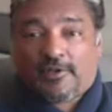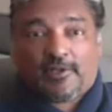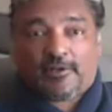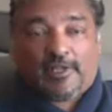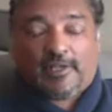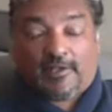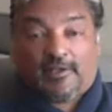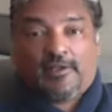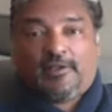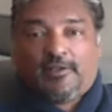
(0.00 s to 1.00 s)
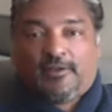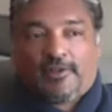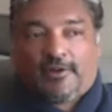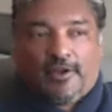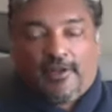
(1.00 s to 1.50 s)
They're
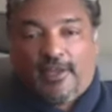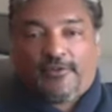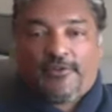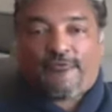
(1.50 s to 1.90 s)
hearing every